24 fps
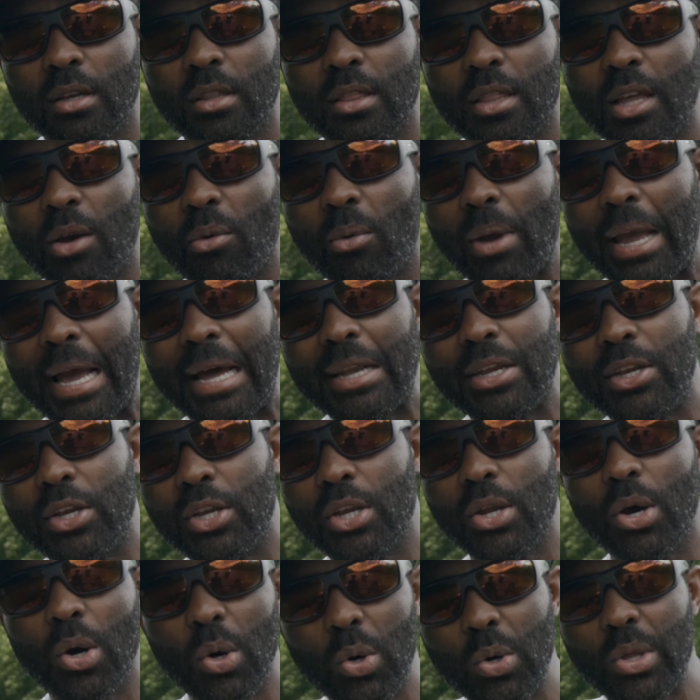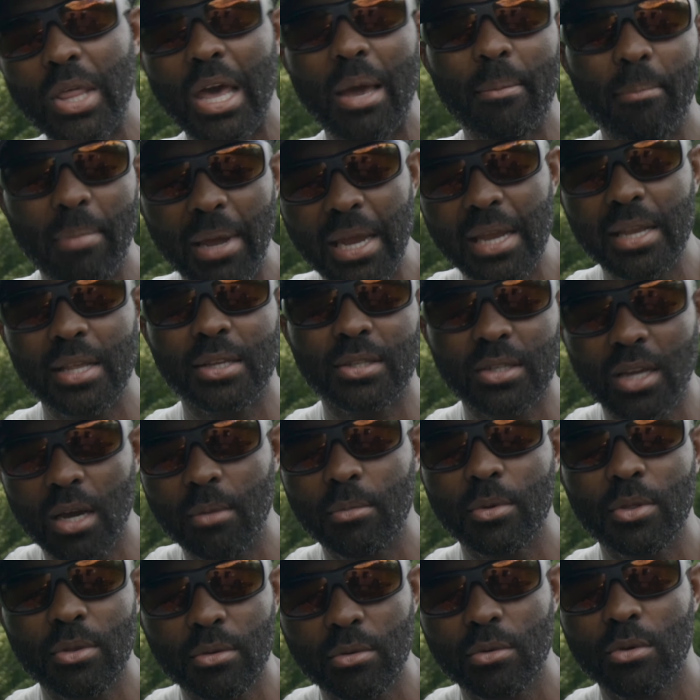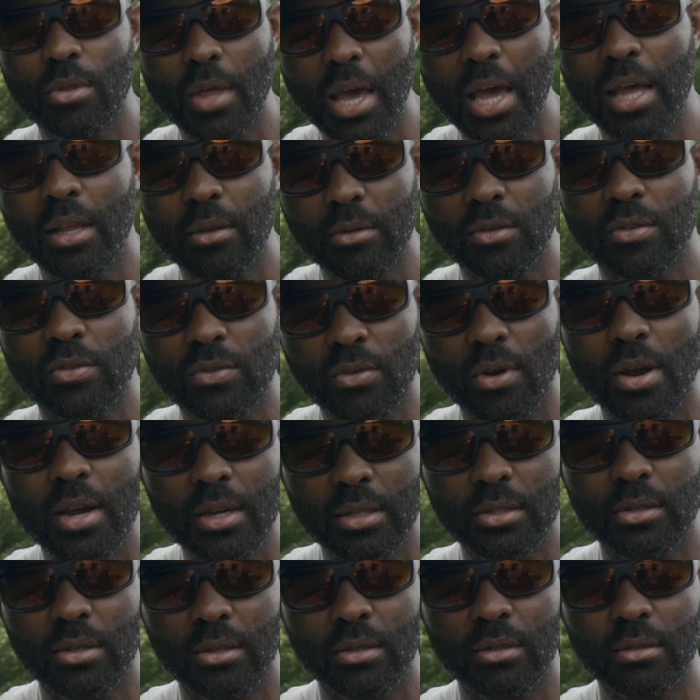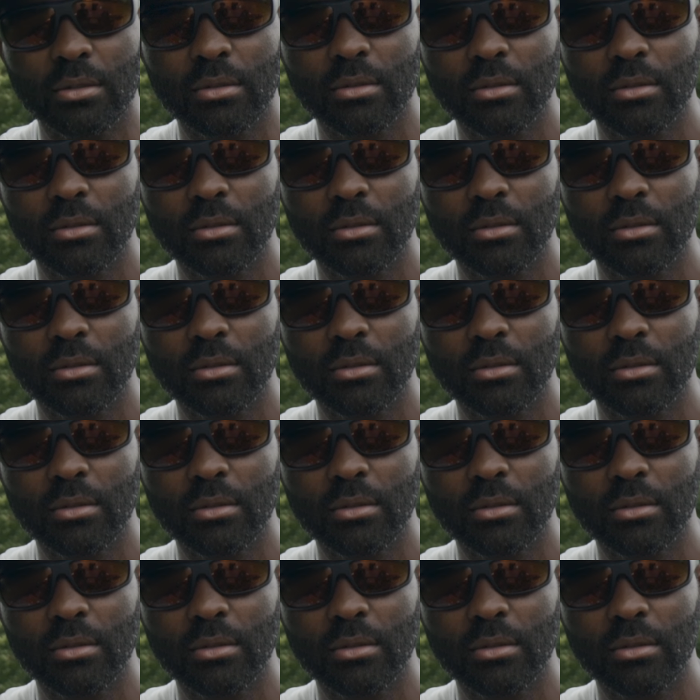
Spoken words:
That way I know that bait is coming through that strike zone.